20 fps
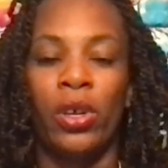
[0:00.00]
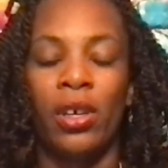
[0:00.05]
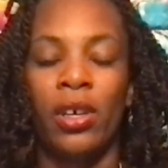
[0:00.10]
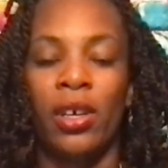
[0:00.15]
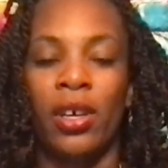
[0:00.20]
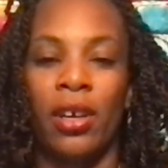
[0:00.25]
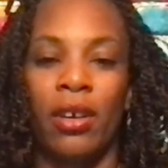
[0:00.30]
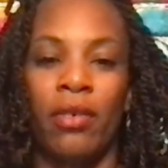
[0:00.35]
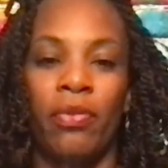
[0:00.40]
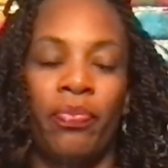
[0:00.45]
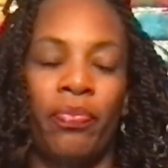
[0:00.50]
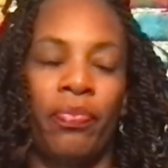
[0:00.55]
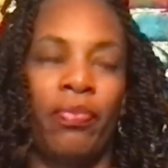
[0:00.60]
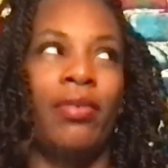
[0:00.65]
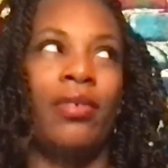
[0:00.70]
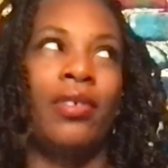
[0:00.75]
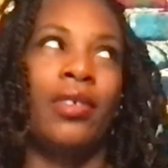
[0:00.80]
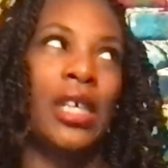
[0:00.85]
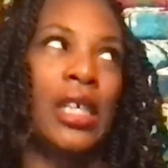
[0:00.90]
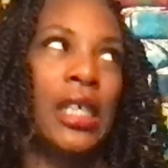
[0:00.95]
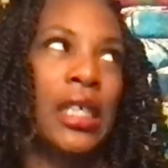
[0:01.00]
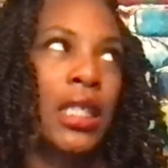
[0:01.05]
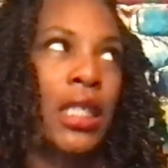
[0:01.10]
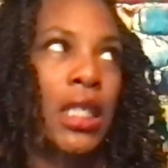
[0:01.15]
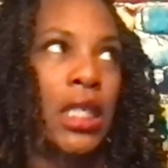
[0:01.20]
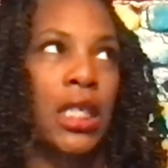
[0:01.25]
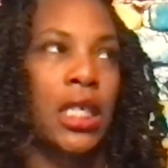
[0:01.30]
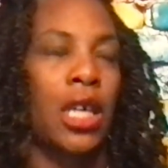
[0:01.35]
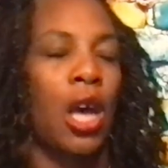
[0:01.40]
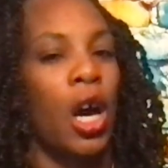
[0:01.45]
If it's
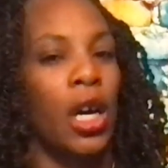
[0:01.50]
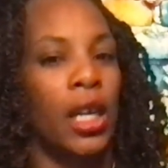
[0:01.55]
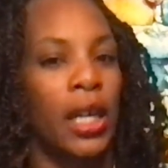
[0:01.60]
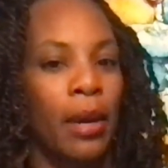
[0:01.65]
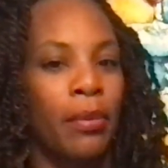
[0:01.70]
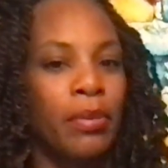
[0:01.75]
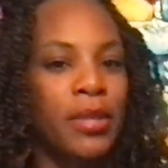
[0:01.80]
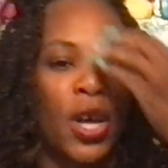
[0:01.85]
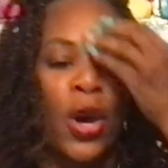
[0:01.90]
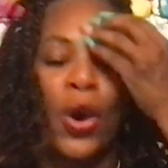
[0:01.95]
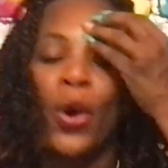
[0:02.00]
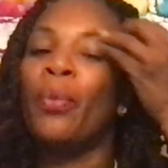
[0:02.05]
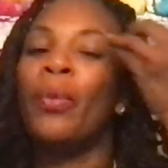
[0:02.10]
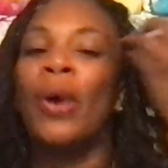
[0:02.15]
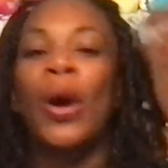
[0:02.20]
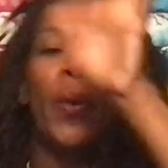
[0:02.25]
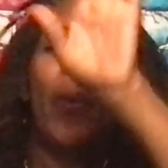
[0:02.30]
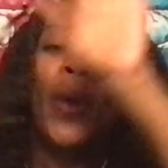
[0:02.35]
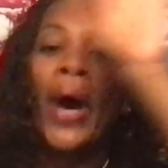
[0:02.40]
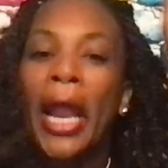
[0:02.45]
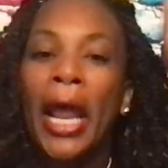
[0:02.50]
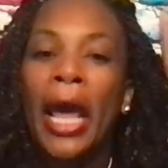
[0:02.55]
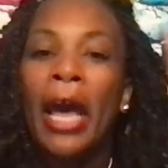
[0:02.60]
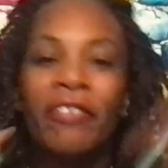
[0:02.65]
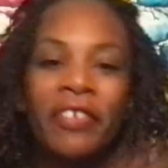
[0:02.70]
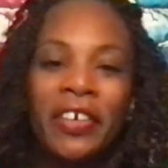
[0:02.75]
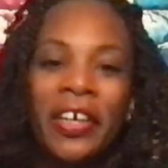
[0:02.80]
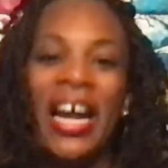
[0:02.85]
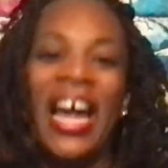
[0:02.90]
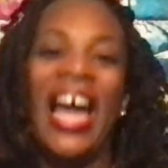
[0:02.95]
called an episode, but whatever.